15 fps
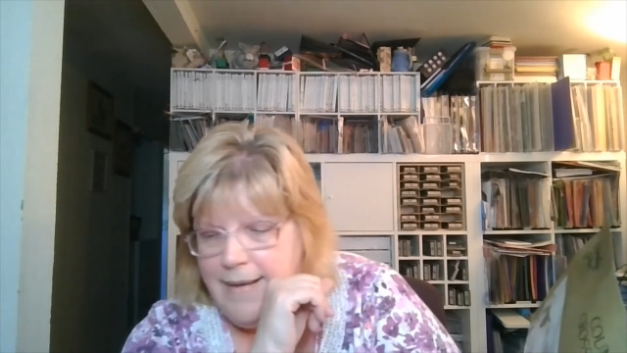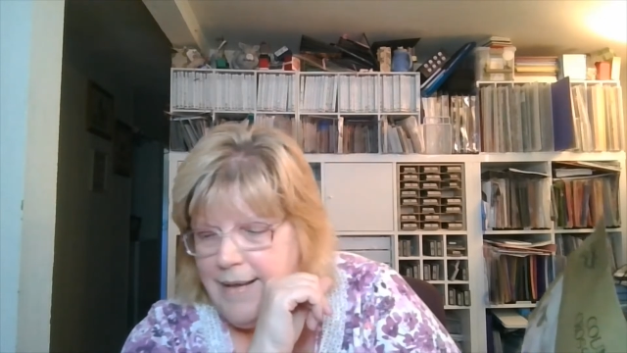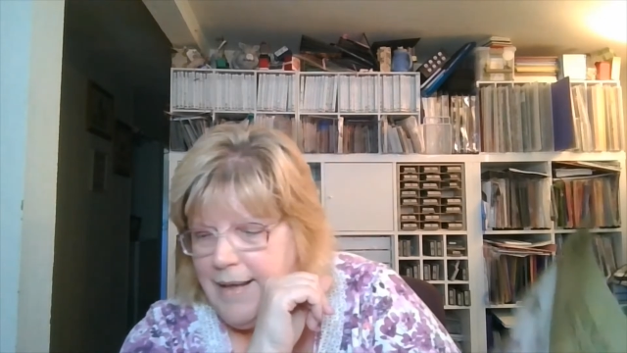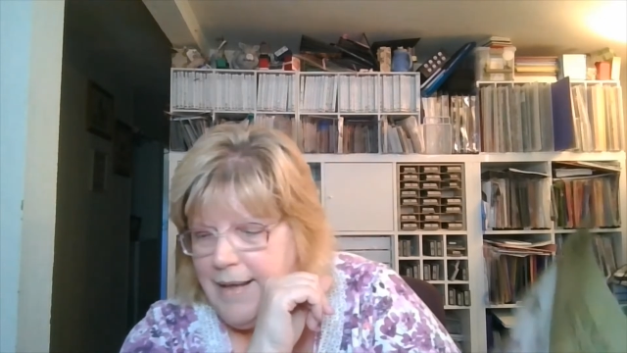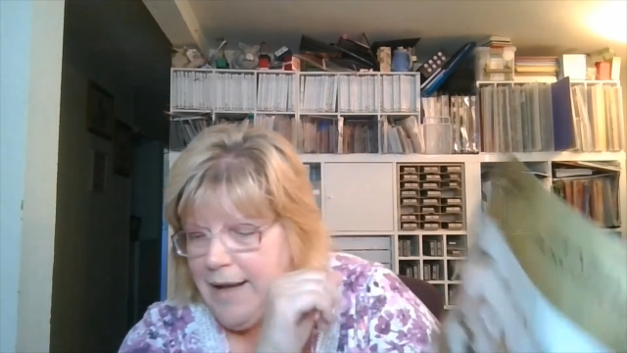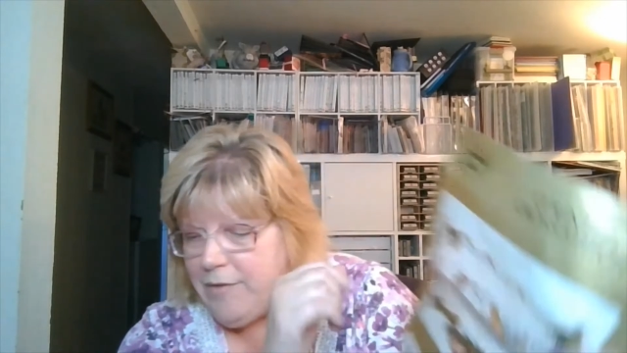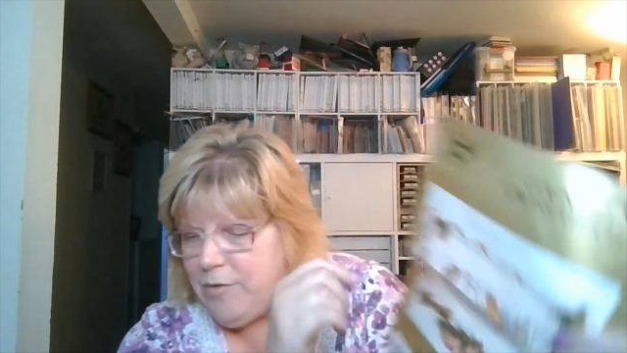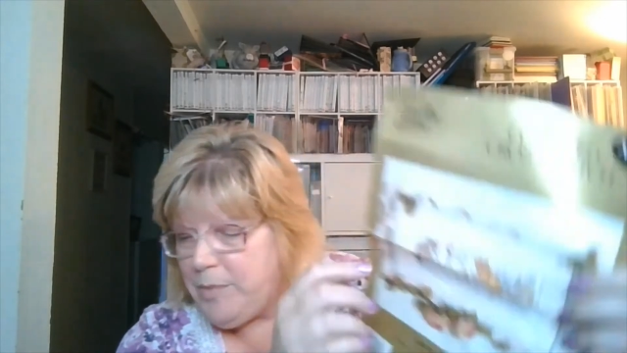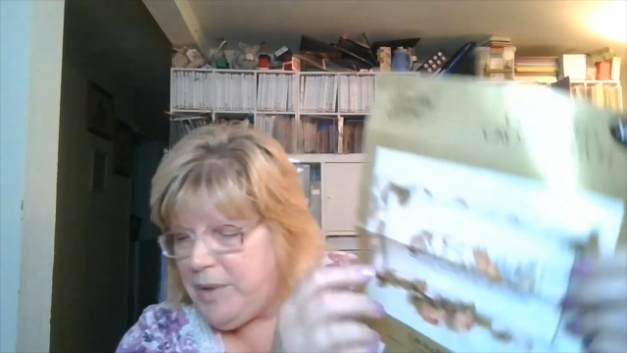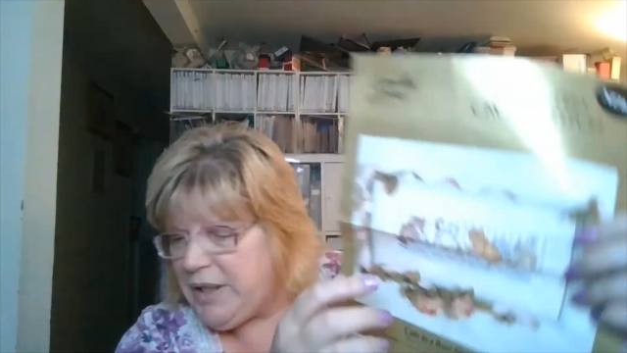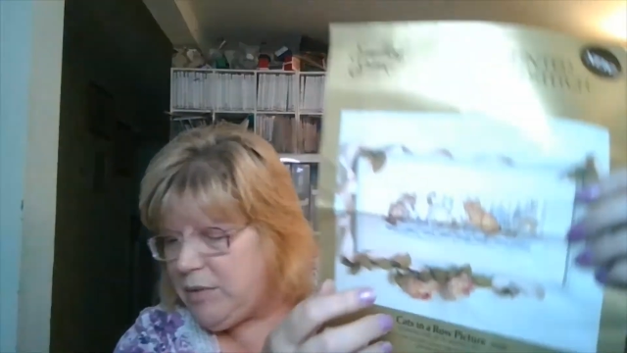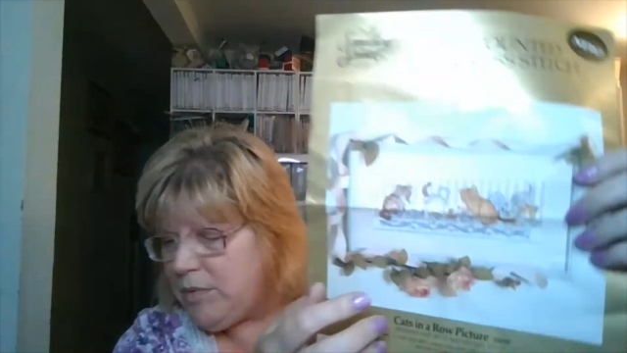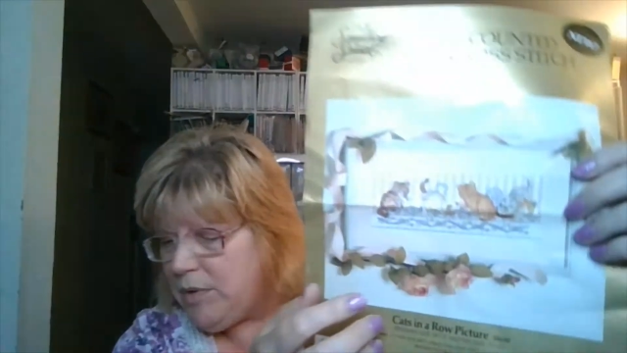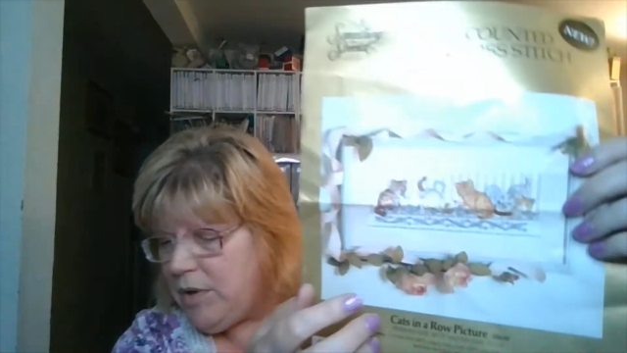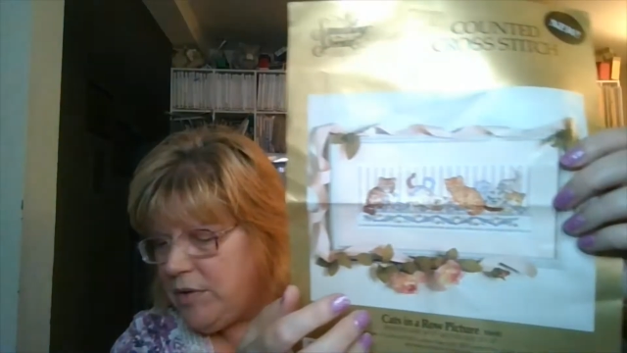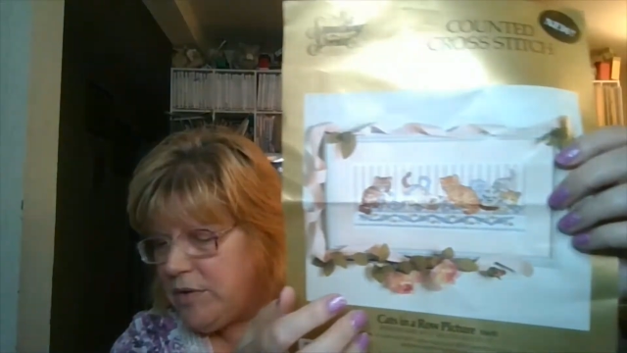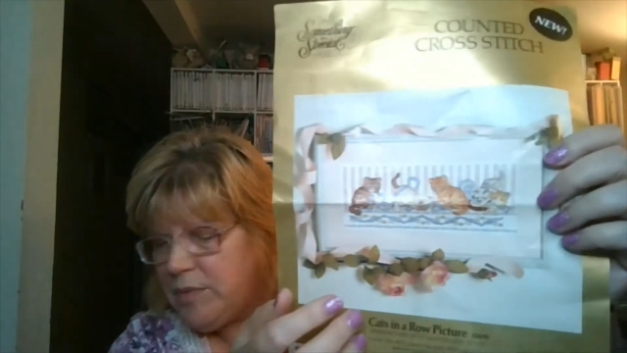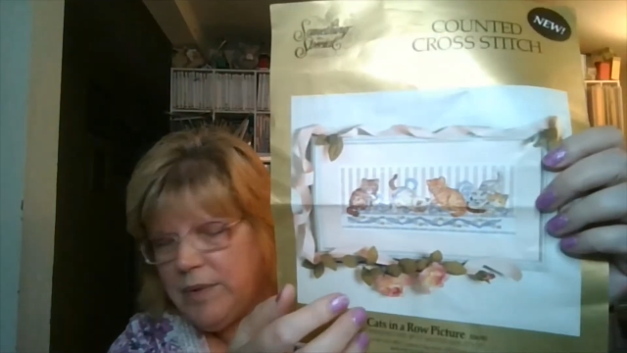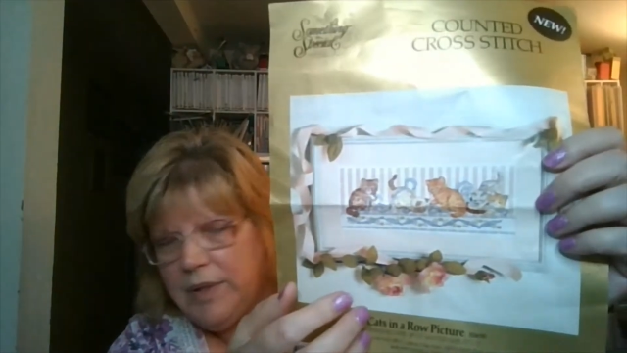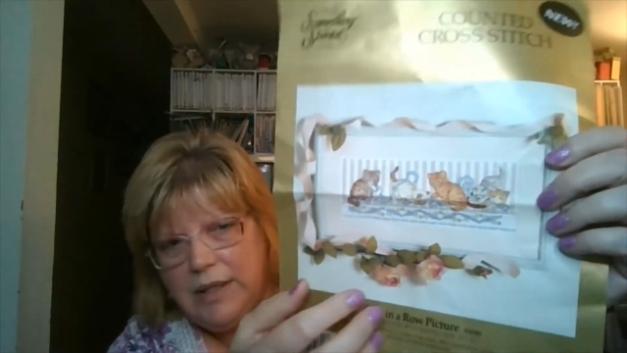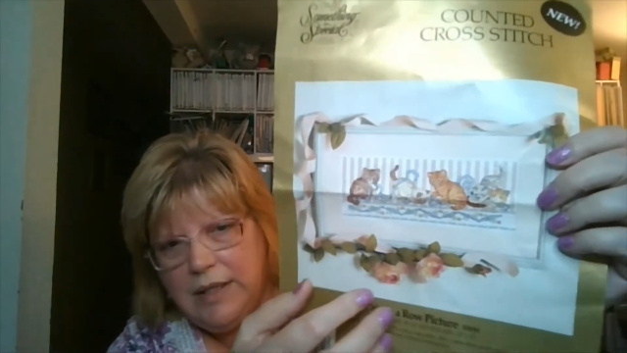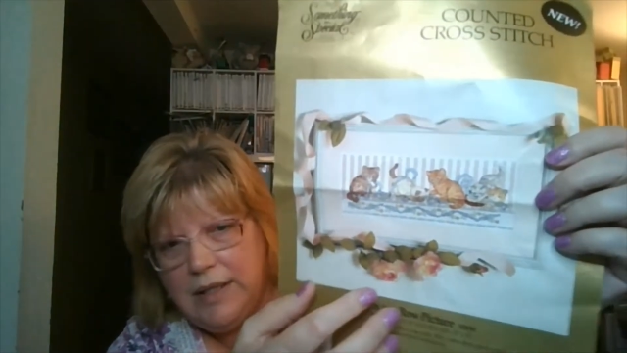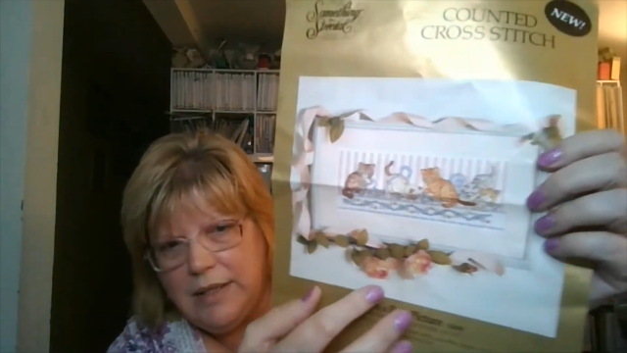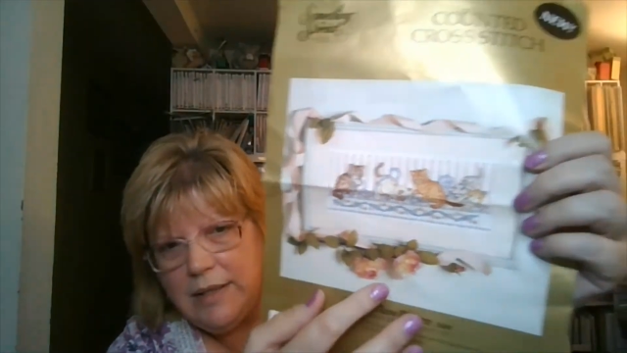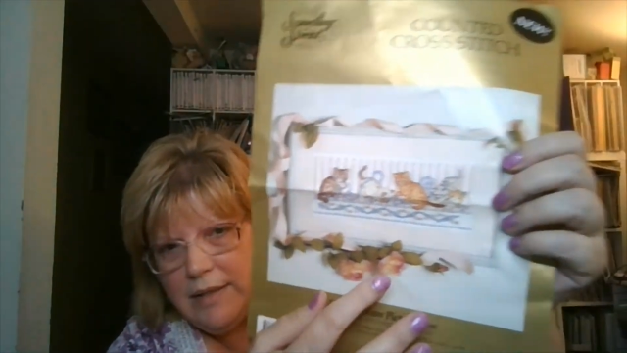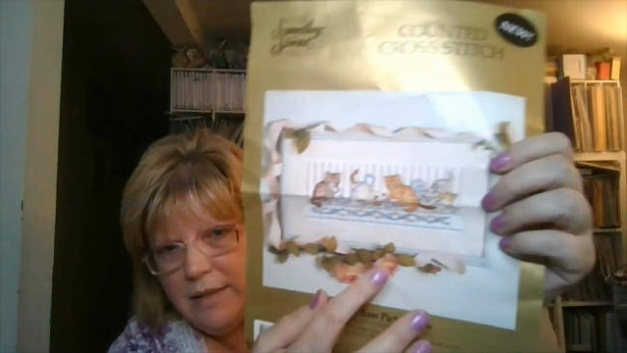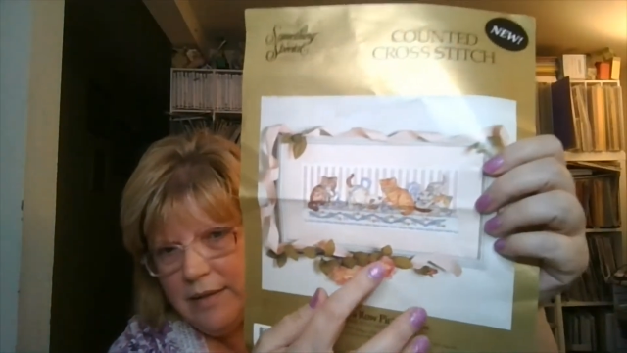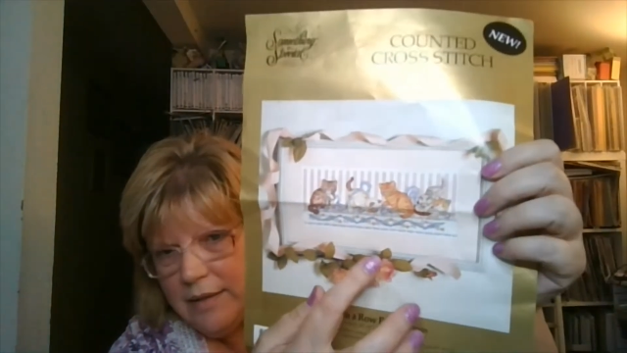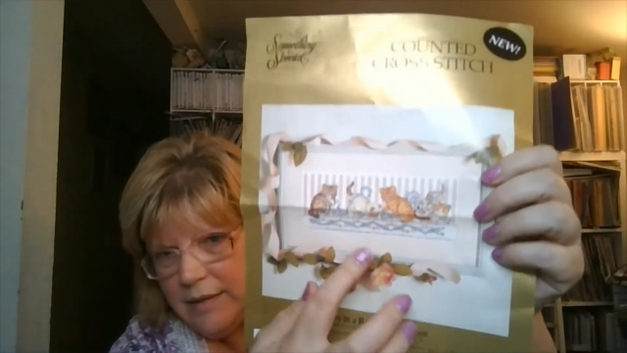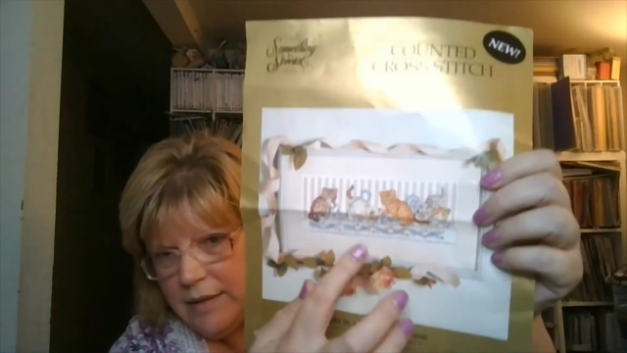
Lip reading: However many rows one of these